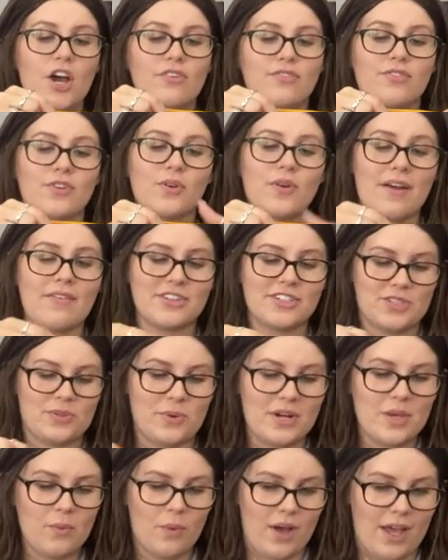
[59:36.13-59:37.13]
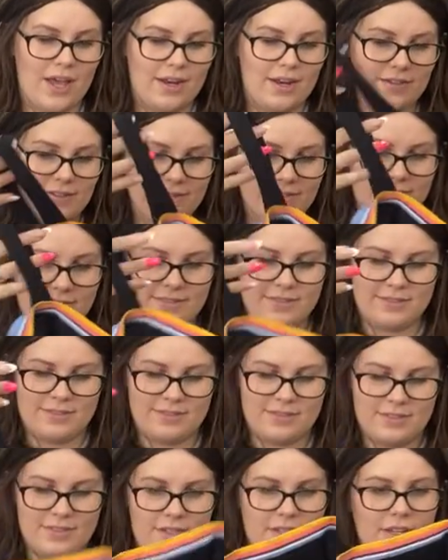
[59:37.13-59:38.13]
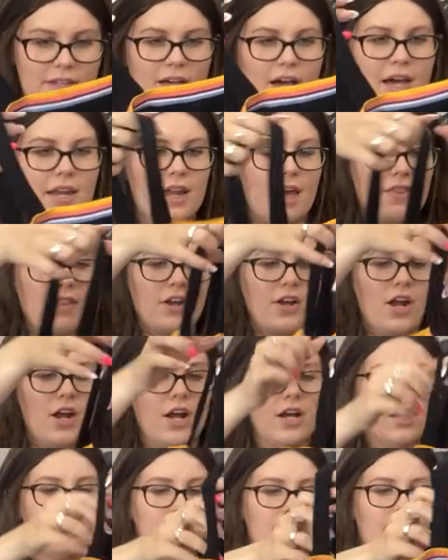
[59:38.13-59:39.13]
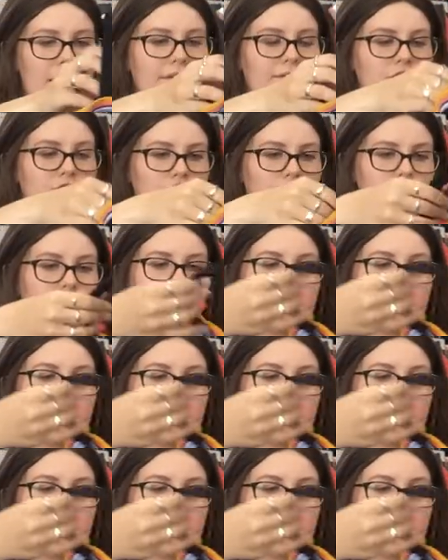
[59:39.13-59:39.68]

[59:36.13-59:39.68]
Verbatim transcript: Forever 21 another kind of tube